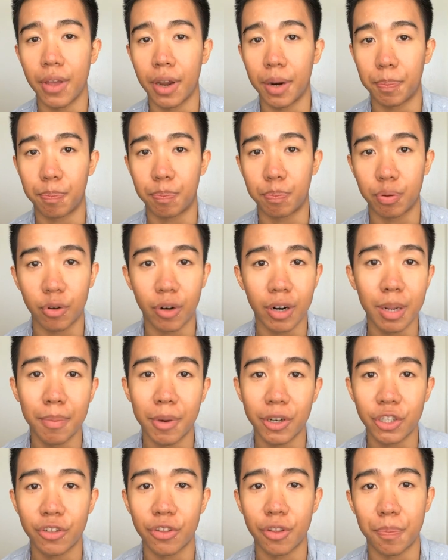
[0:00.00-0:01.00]
They're pretty
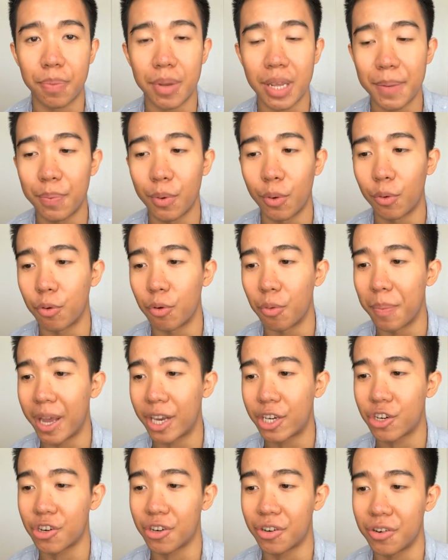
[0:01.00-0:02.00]
much the people who
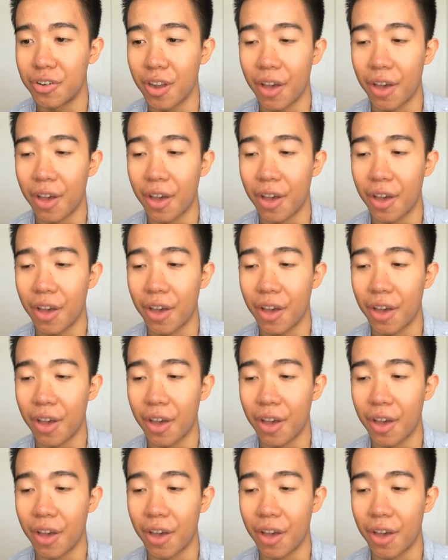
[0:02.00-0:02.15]
make sure